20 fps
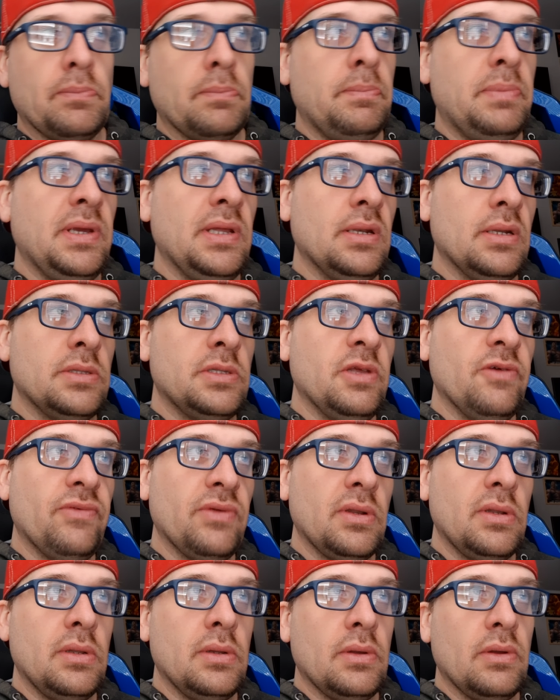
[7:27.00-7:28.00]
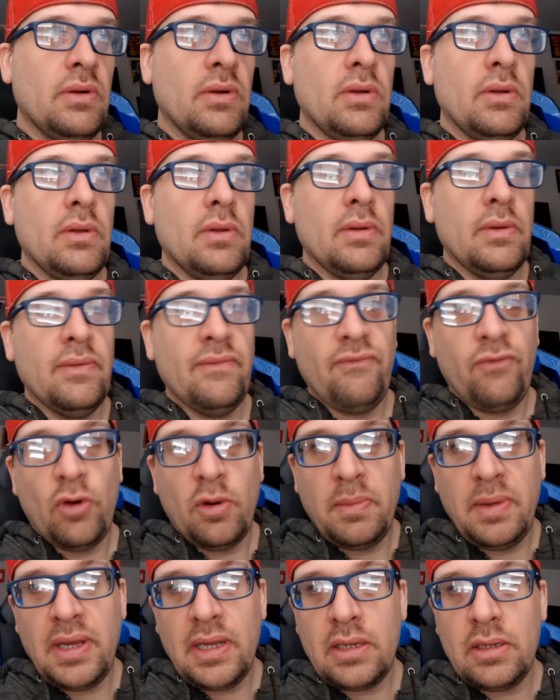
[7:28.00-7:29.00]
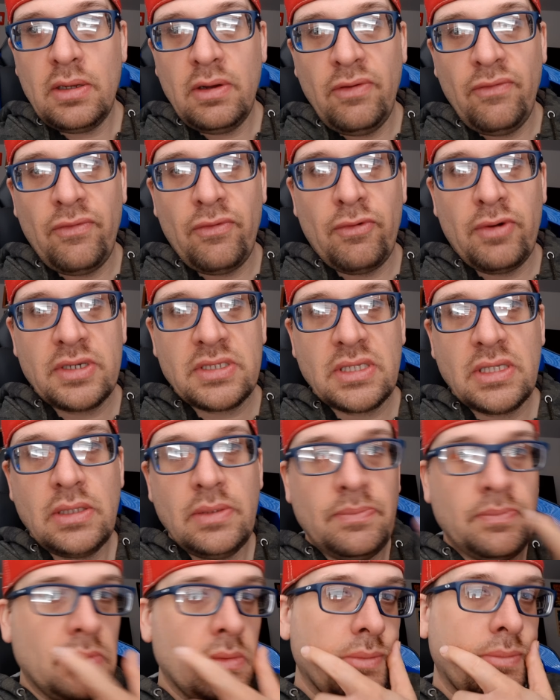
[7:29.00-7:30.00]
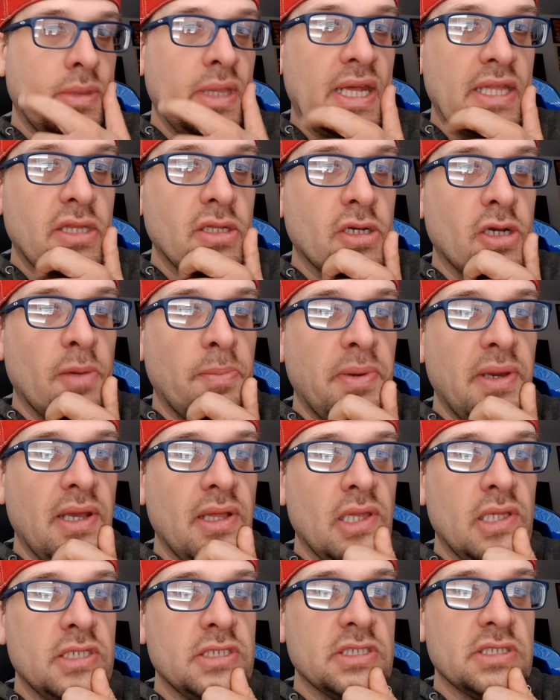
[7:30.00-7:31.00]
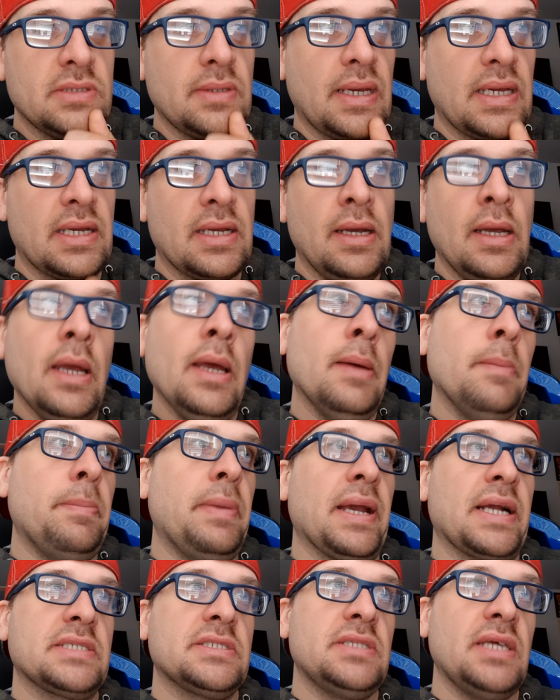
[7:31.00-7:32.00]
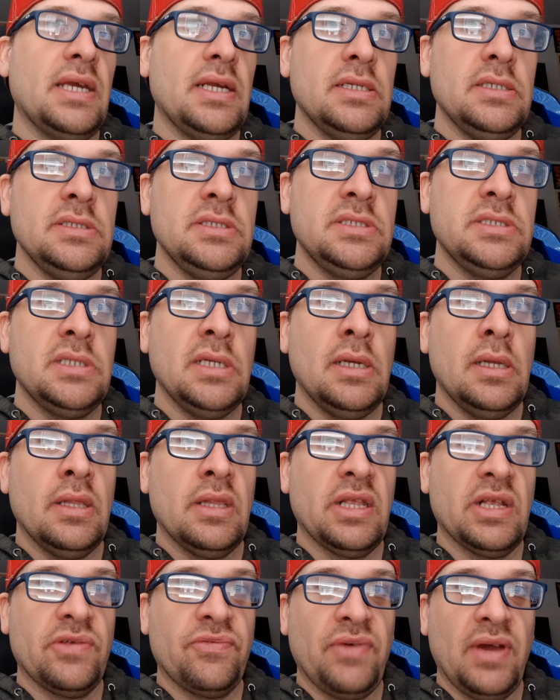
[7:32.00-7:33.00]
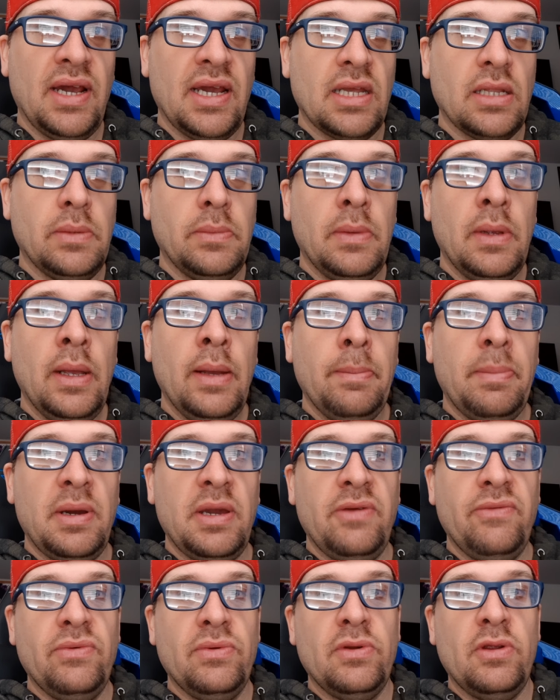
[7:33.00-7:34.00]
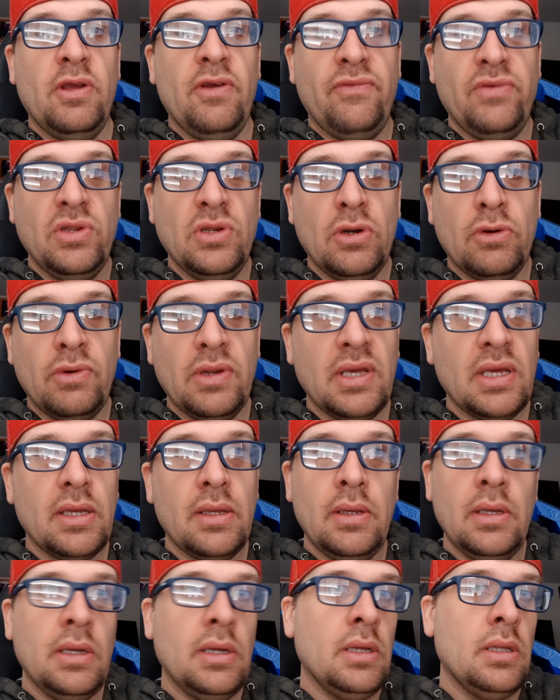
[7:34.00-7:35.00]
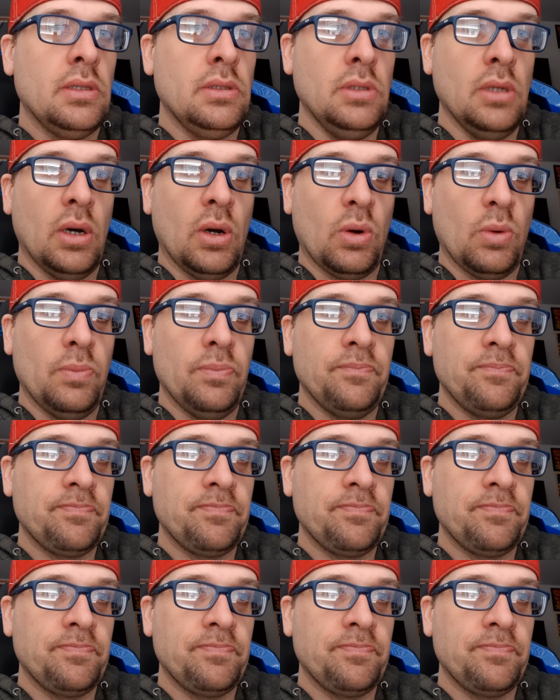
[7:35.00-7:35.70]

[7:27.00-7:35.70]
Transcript: be in a different format of wrestling, not to compete, just like backstage, that's fine. But if you're in a ring, no.